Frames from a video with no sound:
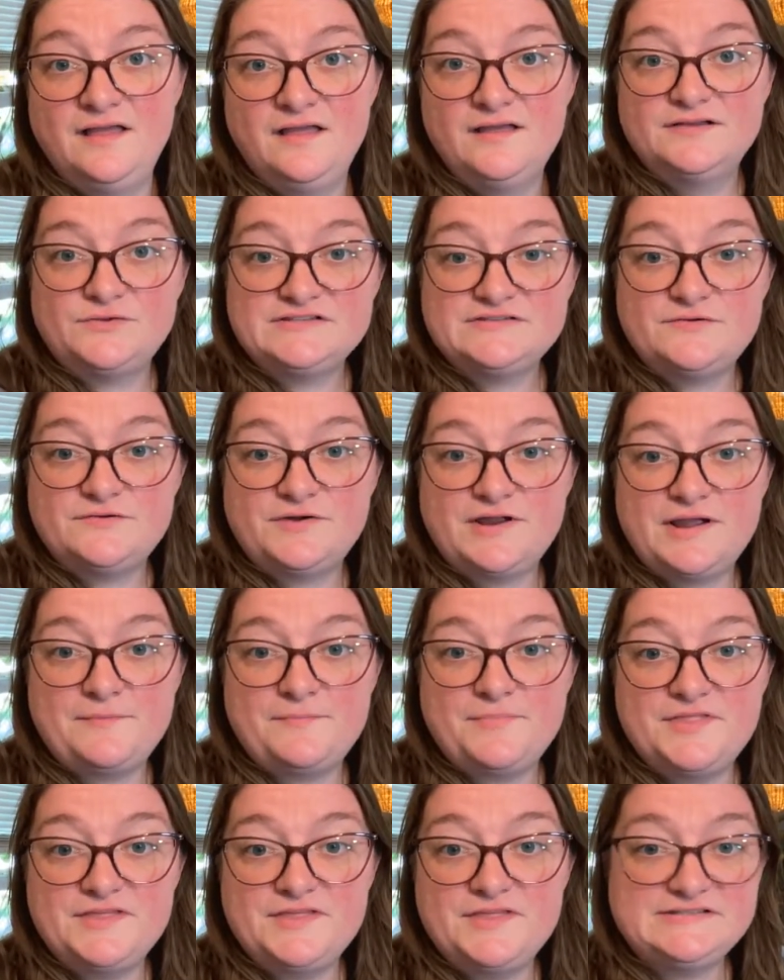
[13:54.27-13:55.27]
So let's
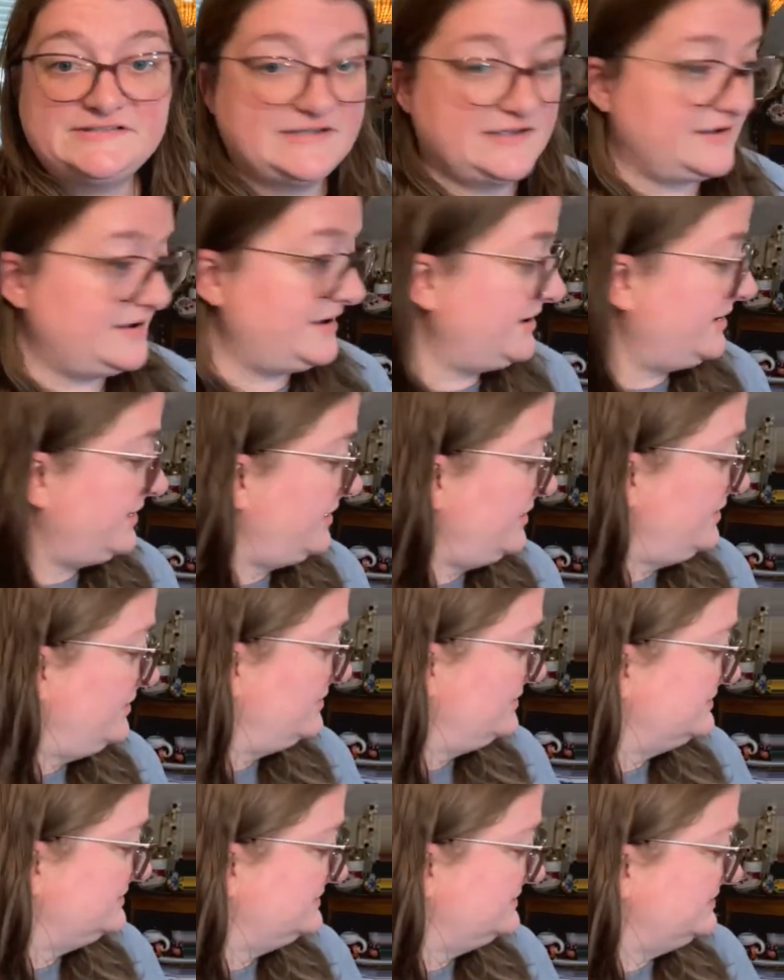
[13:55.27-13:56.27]
grab this
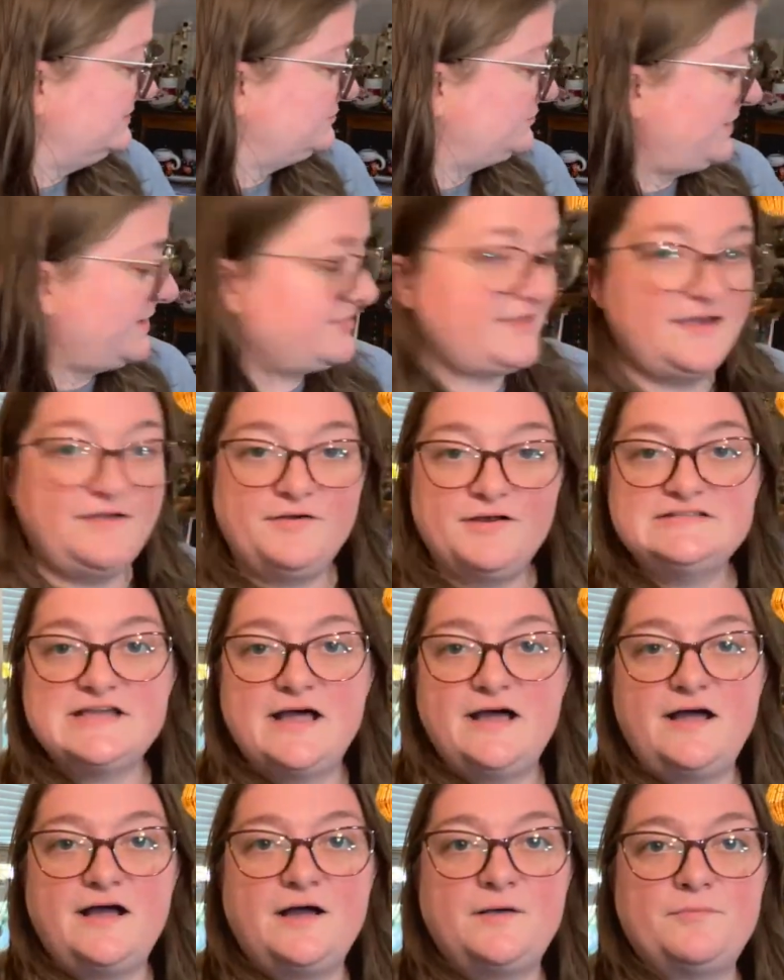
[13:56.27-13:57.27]
guy because he's right there
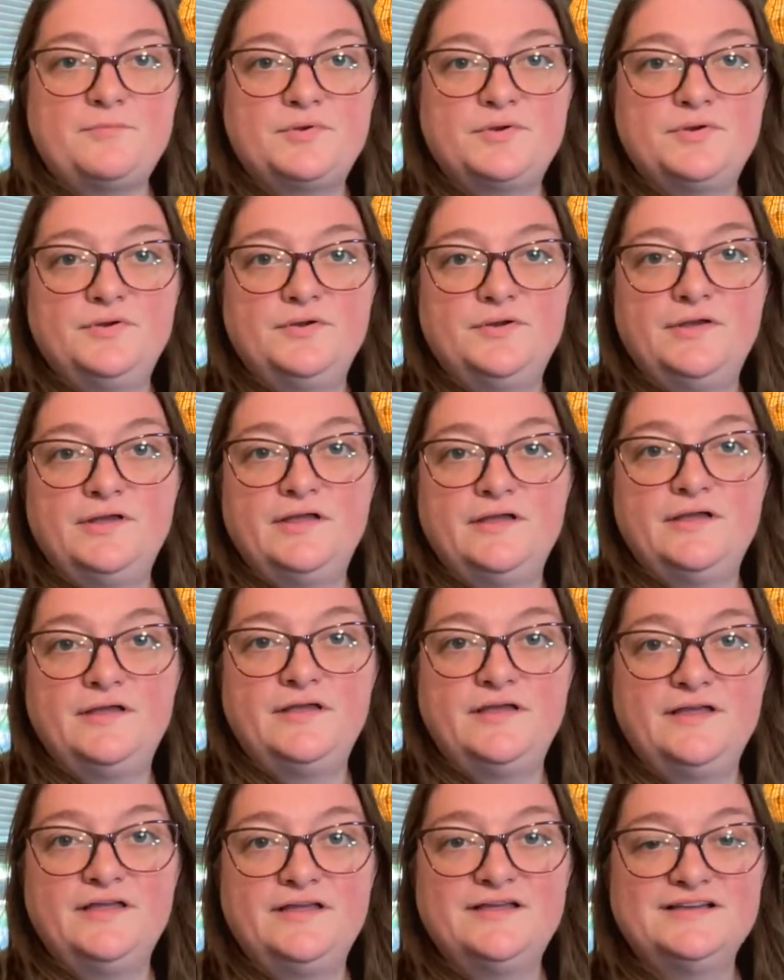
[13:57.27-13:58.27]
on top.
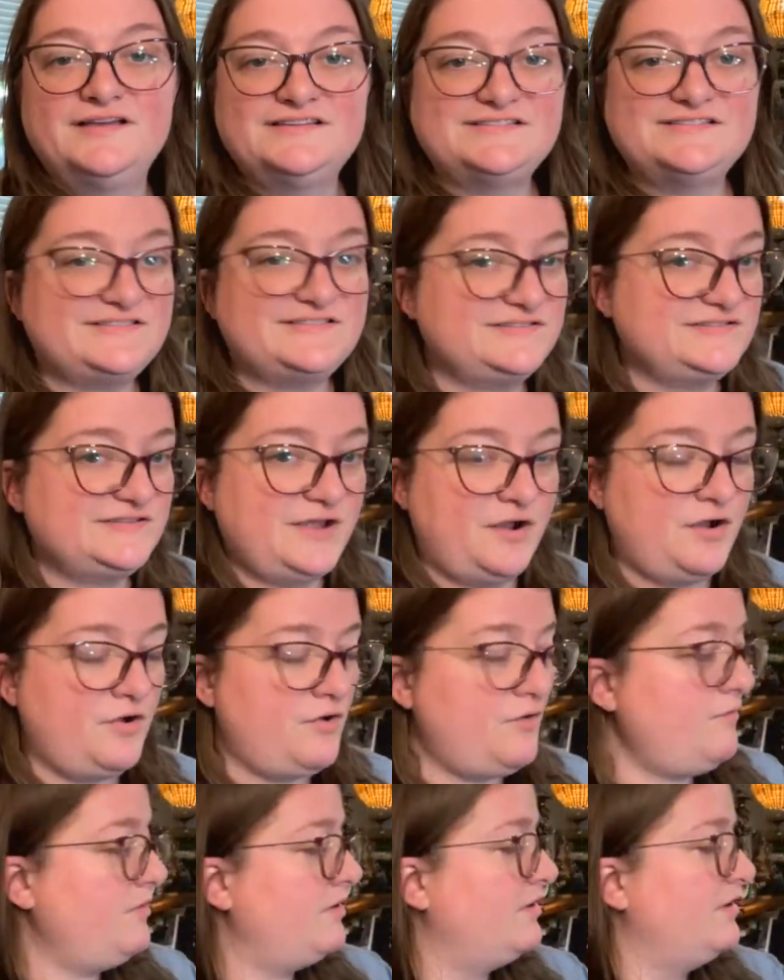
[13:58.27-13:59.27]

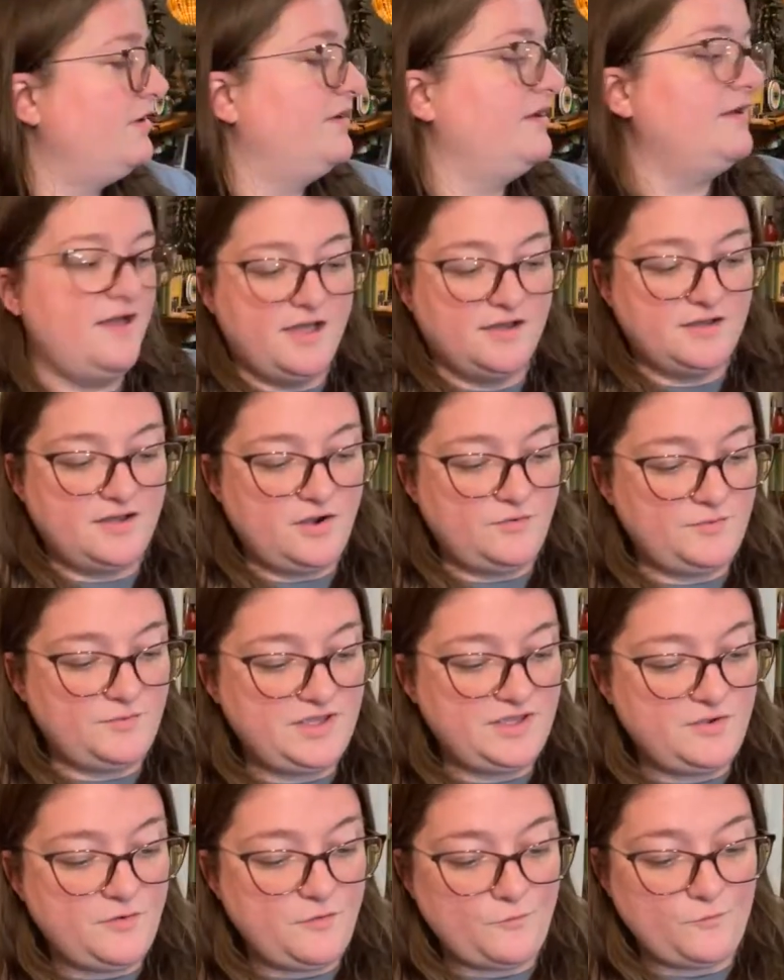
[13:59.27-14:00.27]
So
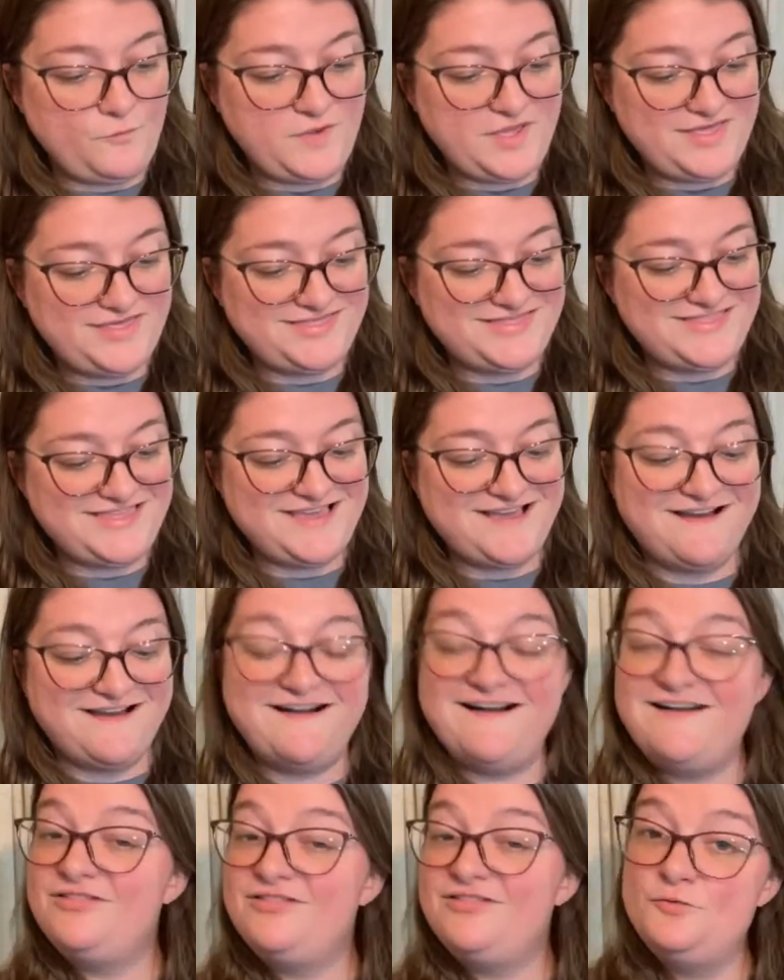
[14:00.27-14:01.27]
going with the
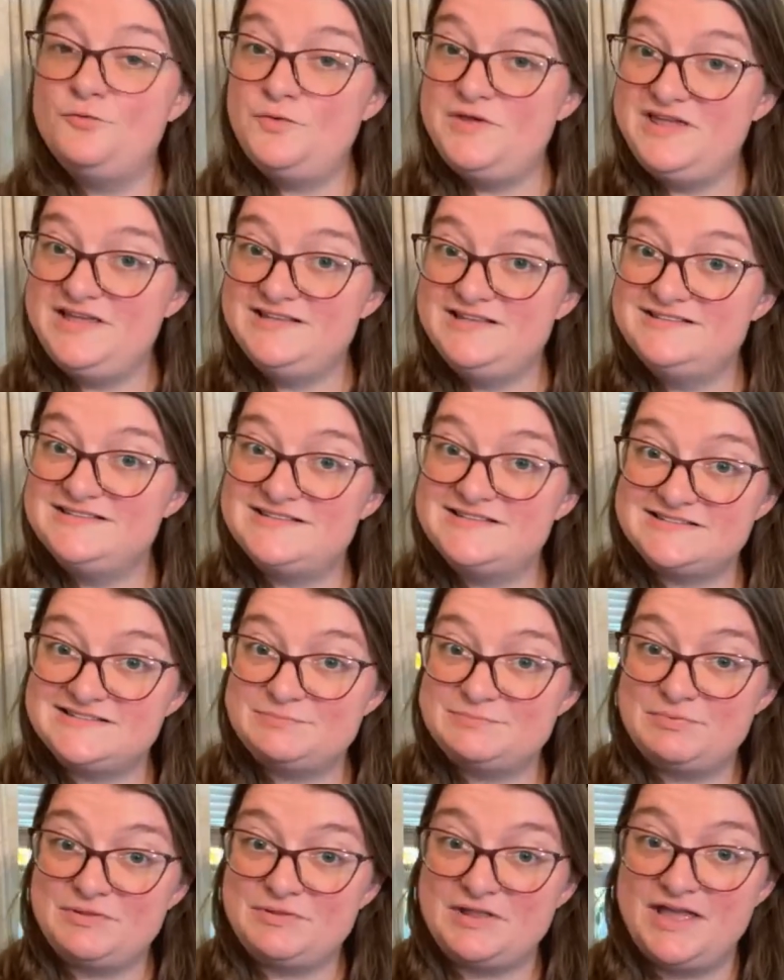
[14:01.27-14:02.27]
Halloween
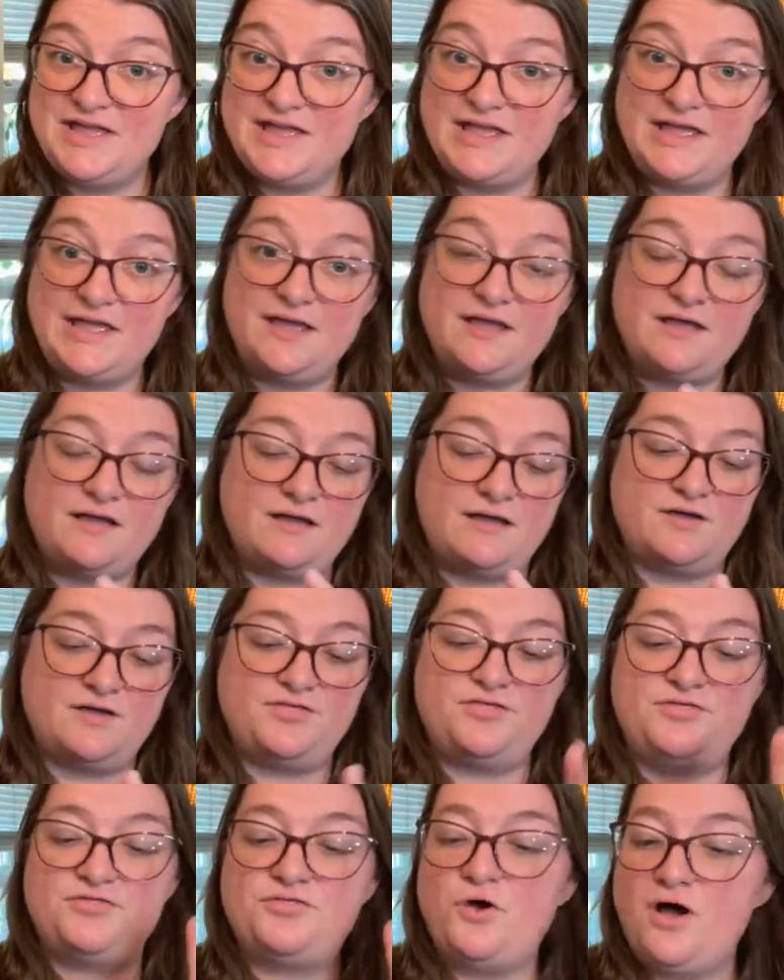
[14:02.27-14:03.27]
display
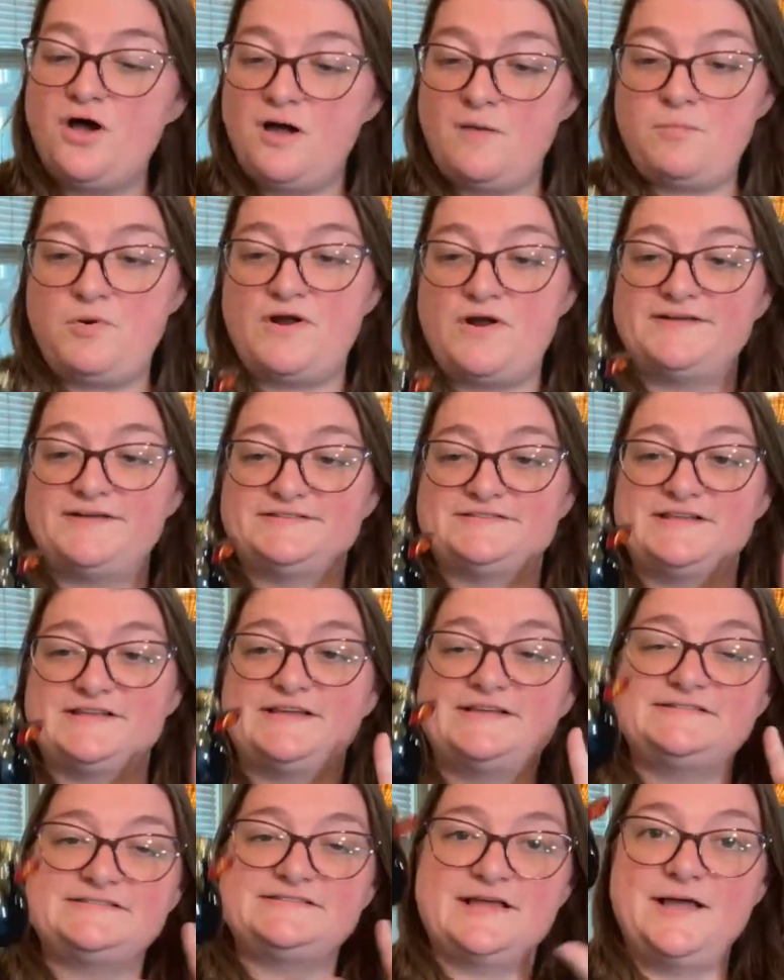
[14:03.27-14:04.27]
thought
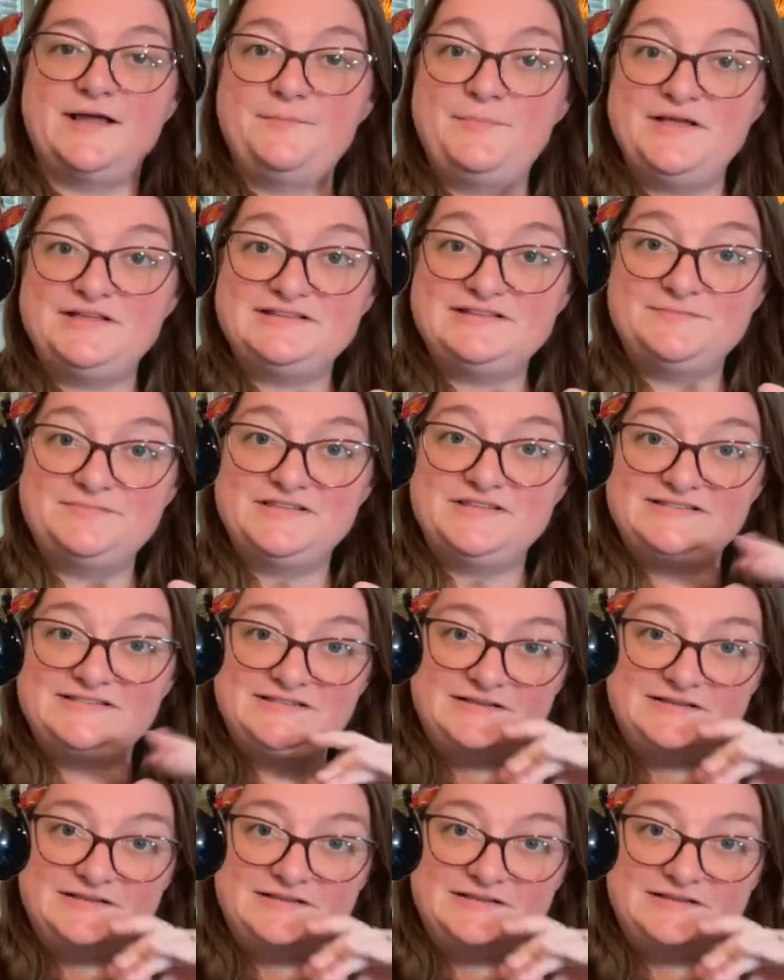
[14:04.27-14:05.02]
process, I picked up this little